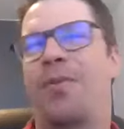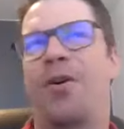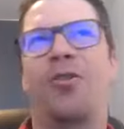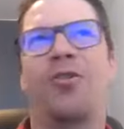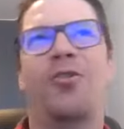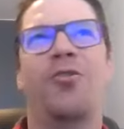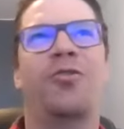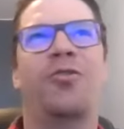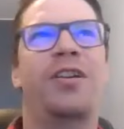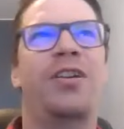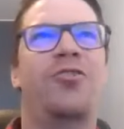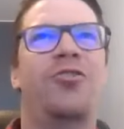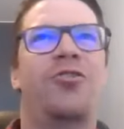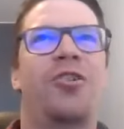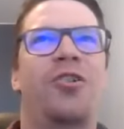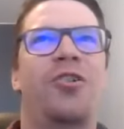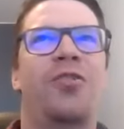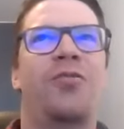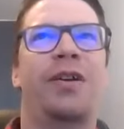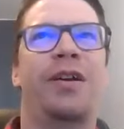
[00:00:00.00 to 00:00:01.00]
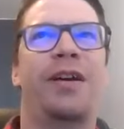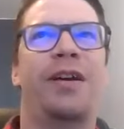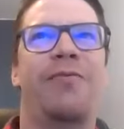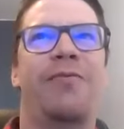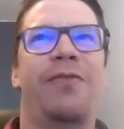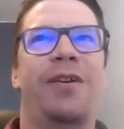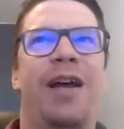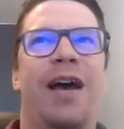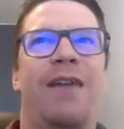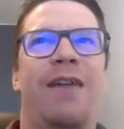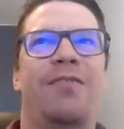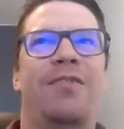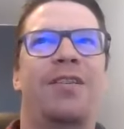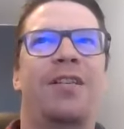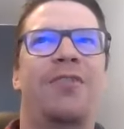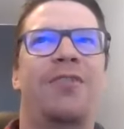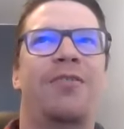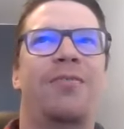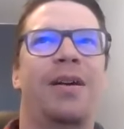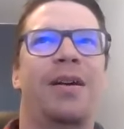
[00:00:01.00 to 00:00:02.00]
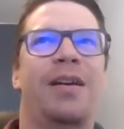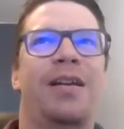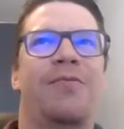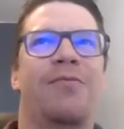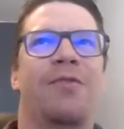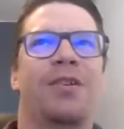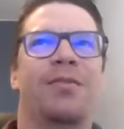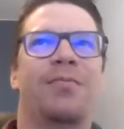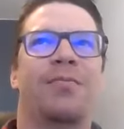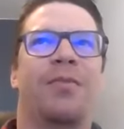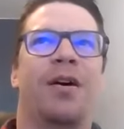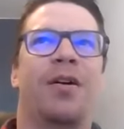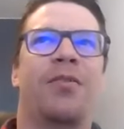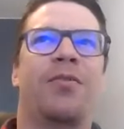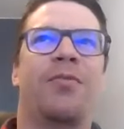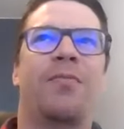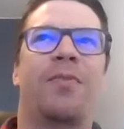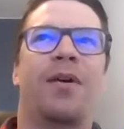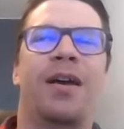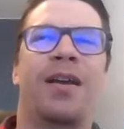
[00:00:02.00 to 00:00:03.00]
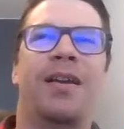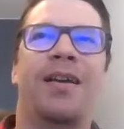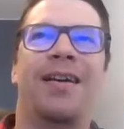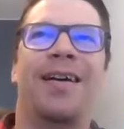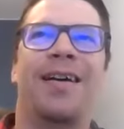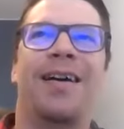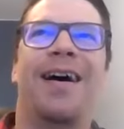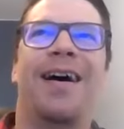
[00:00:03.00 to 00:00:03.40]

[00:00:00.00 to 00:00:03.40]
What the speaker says: get a polo t-shirt and we have a secret meeting once a month, but